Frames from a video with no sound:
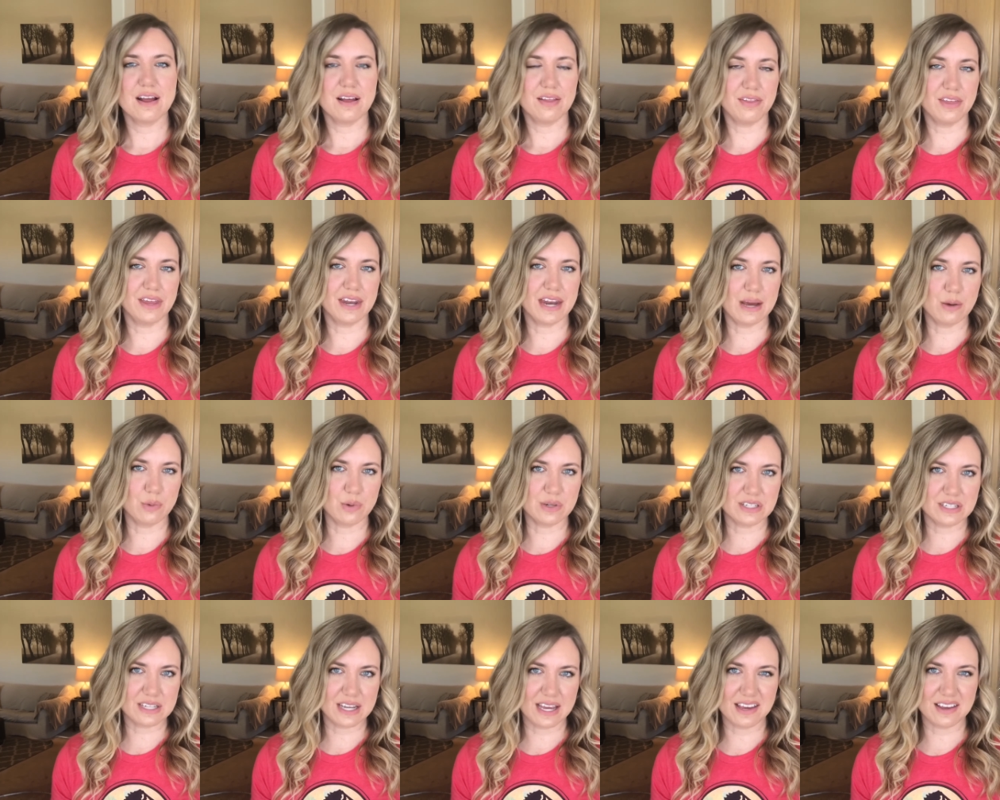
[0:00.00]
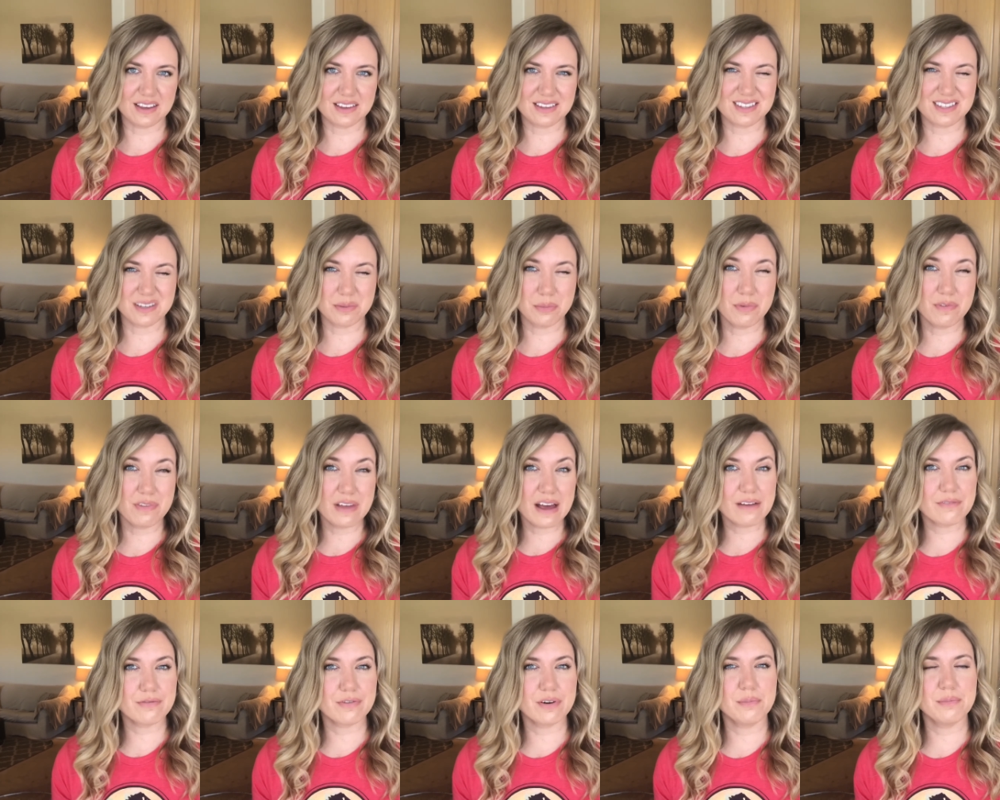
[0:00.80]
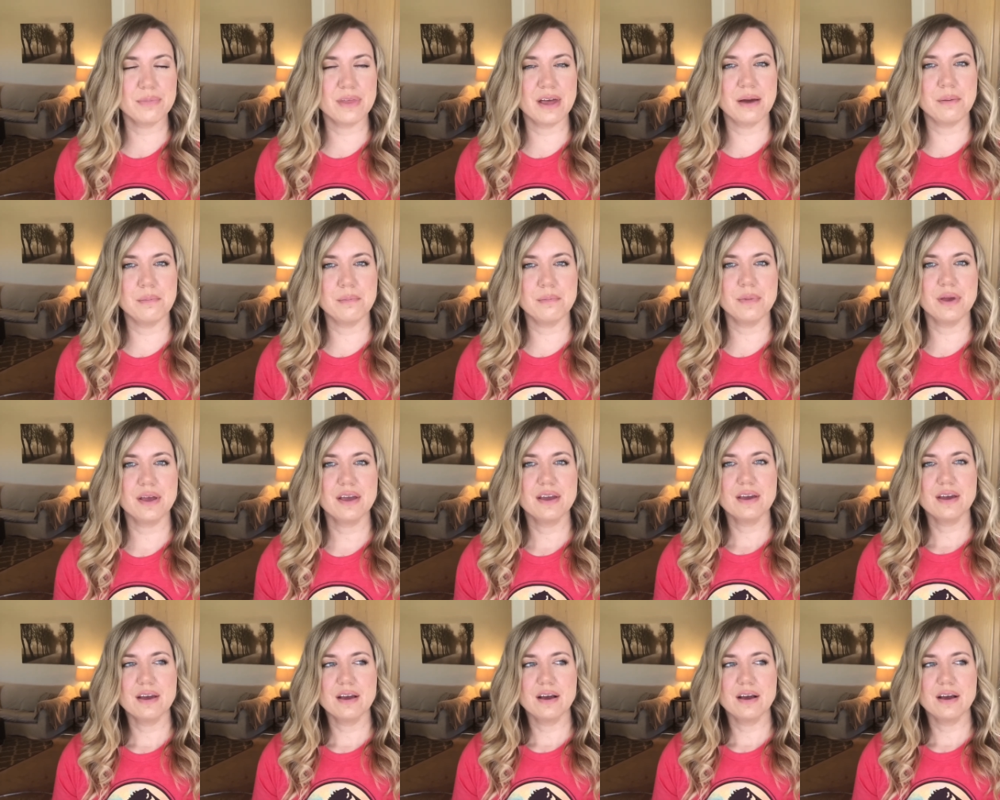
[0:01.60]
then I would take some of that from them.